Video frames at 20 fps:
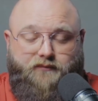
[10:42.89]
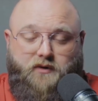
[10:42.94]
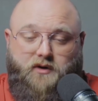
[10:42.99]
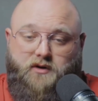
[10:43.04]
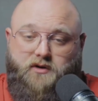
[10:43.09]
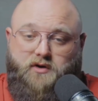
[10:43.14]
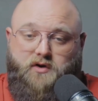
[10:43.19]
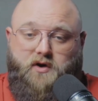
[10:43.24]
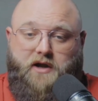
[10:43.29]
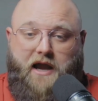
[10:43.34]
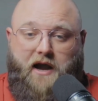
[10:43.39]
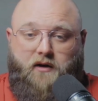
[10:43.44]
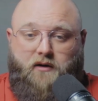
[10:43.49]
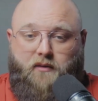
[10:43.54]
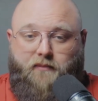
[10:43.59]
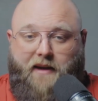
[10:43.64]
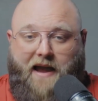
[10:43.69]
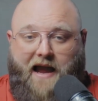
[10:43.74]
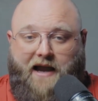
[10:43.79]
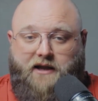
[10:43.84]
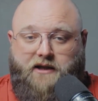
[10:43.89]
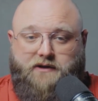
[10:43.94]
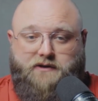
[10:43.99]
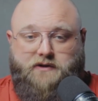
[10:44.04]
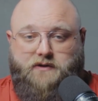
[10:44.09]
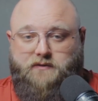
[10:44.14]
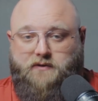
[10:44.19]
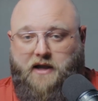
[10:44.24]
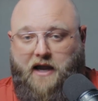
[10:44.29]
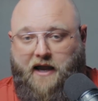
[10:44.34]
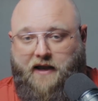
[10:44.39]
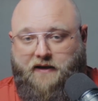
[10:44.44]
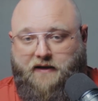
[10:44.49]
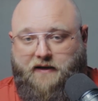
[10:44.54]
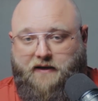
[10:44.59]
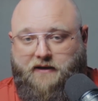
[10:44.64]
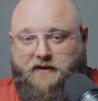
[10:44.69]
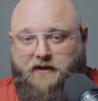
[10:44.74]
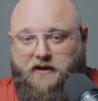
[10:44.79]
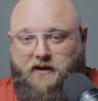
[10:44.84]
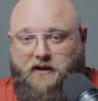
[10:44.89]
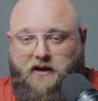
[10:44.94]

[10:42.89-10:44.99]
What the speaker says: and you counter back at $290,000,